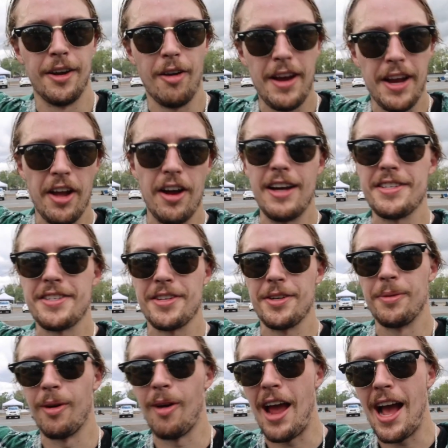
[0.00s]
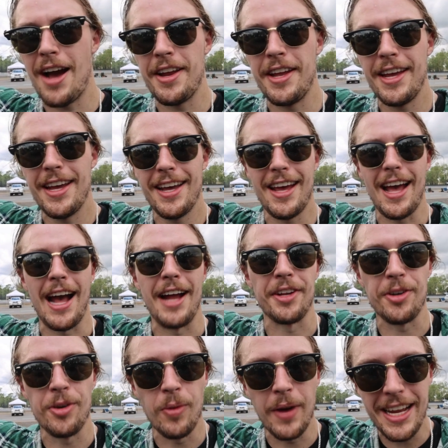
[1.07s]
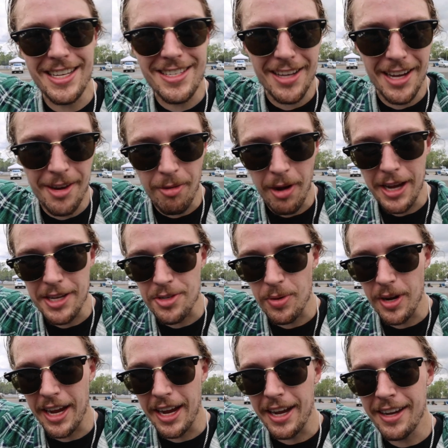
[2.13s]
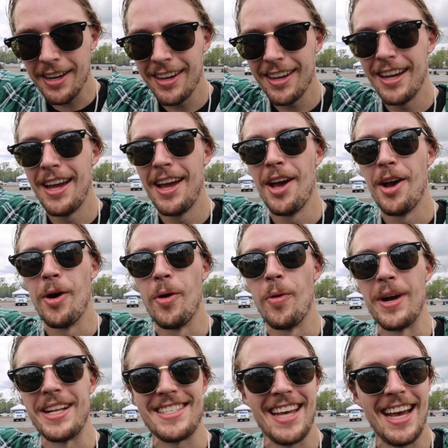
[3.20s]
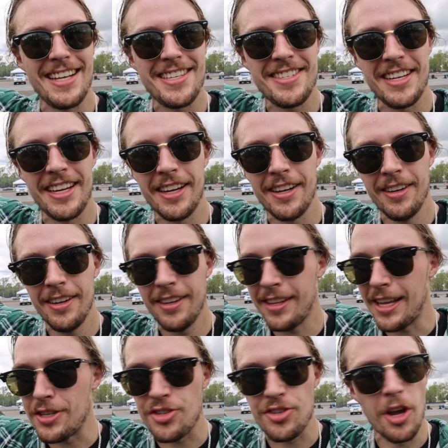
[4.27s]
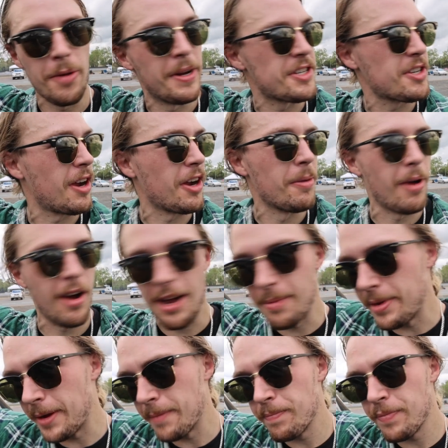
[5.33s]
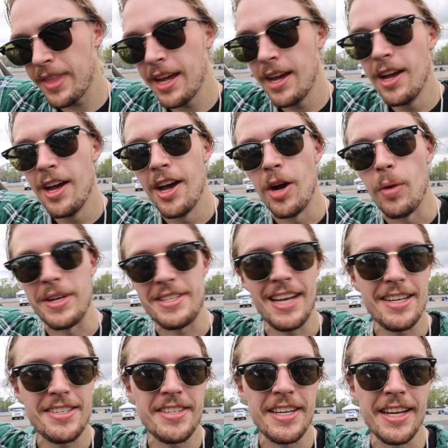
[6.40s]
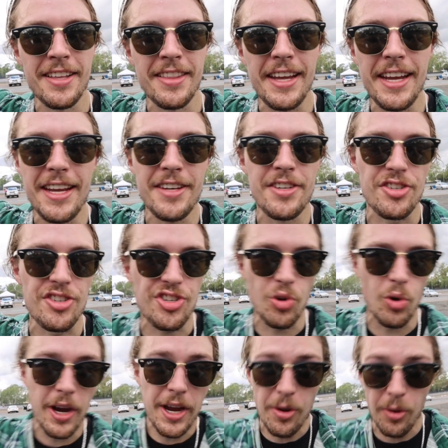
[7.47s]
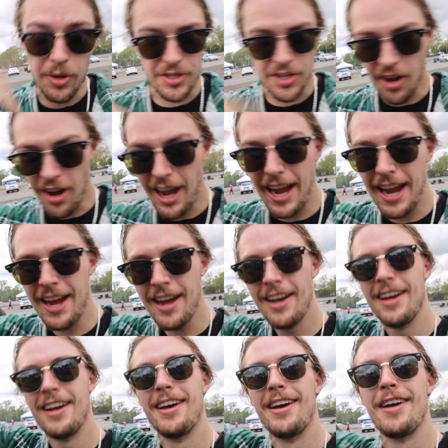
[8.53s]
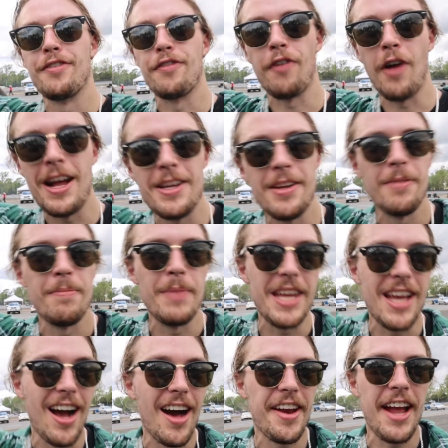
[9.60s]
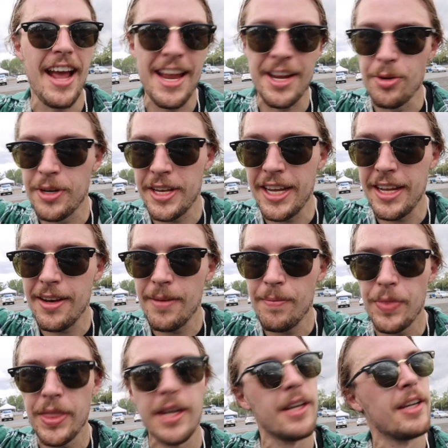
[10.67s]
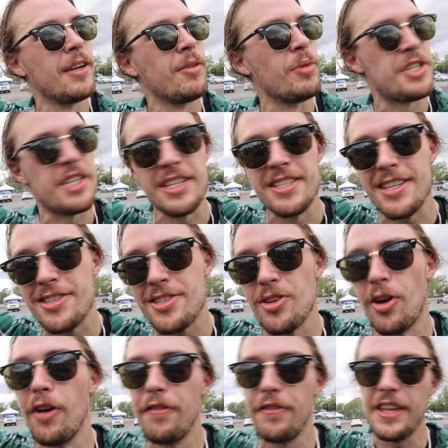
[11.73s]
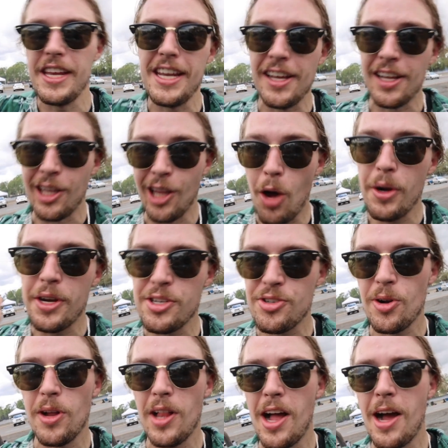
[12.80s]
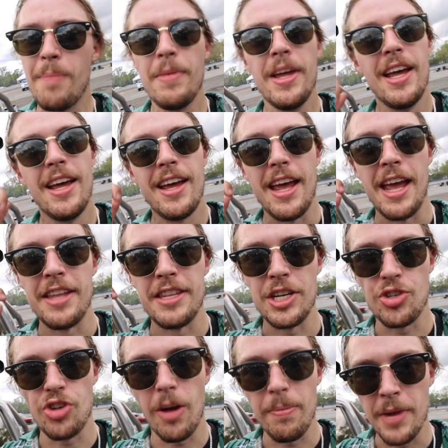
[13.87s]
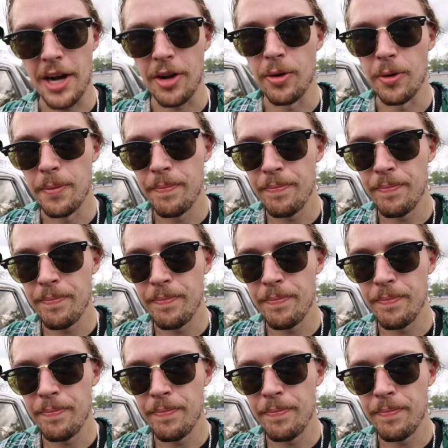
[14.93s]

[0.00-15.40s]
Alrighty guys, we're out here at Queensland Raceway. We're testing, there's so much going on behind me. We're testing the Destroy or Die front Miata ankle kit, which consists of the lower control arm and the drop knuckle.